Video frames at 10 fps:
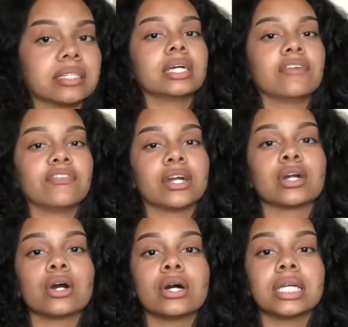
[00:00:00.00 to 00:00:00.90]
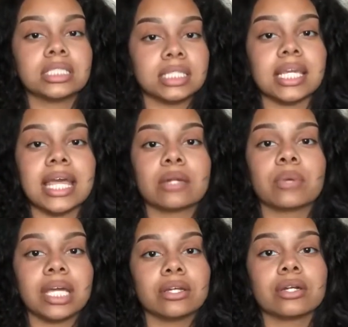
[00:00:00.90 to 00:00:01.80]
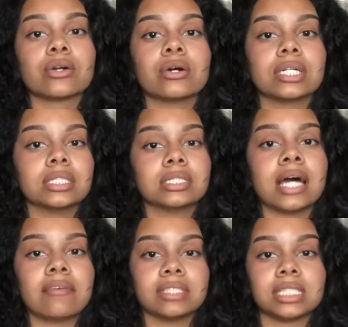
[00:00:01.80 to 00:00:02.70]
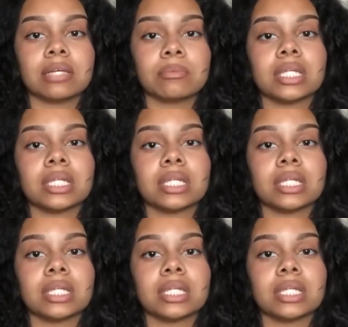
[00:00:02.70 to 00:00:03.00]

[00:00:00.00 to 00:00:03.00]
If your goal is to gain weight, your goal is to have a slim,